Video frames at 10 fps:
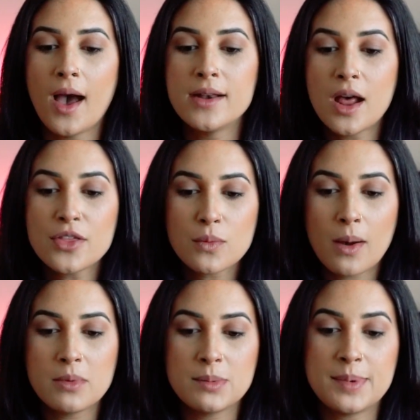Another
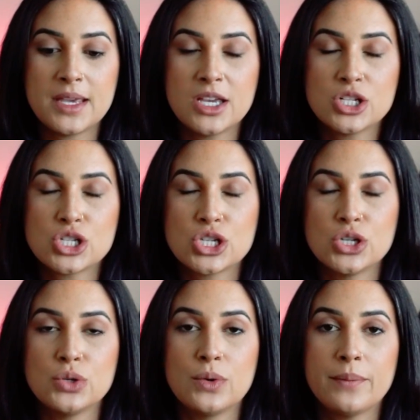one would be
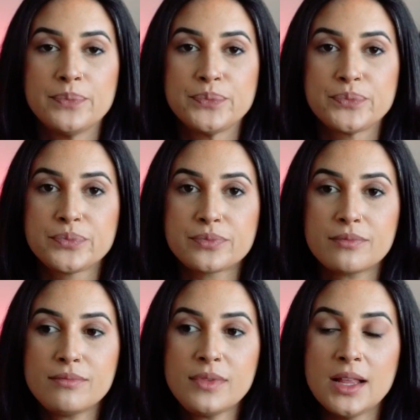to
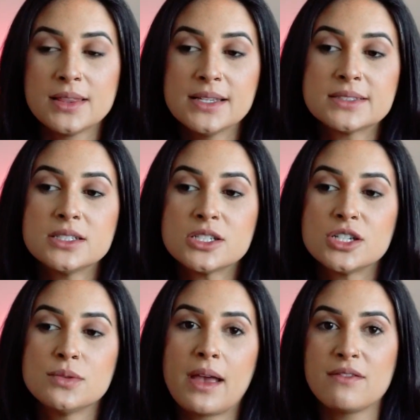listen
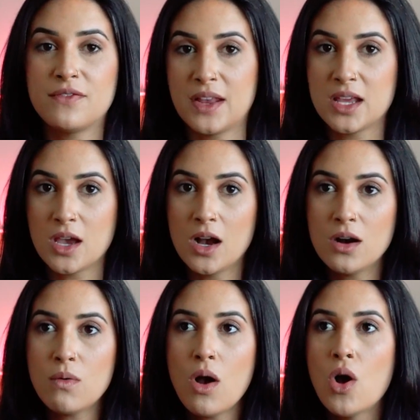to a
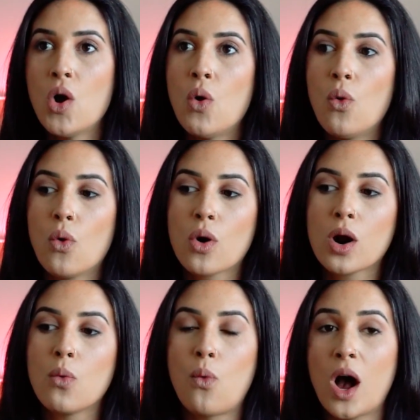video
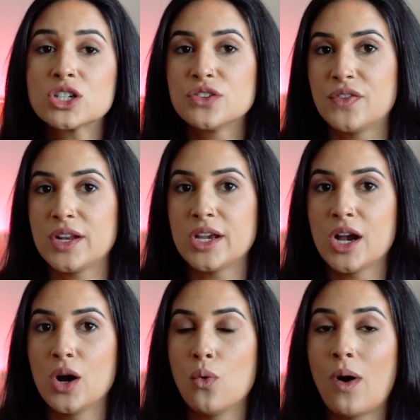or watch a
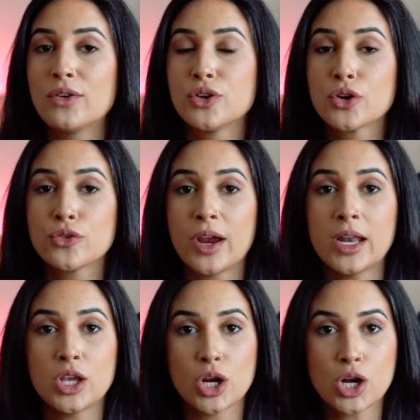video while you're
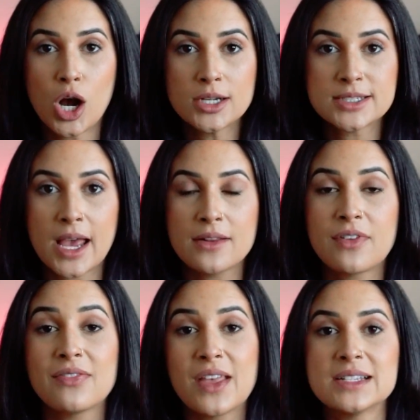creating your content
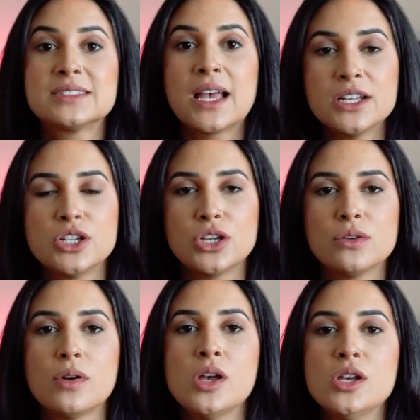that they send you.
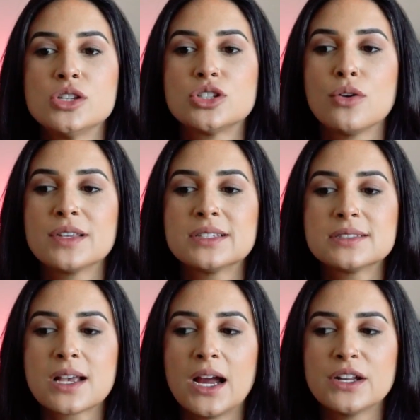So this
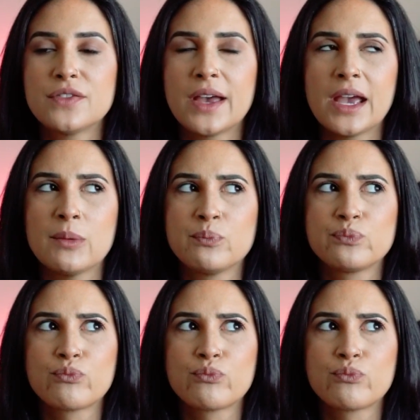is a kind of a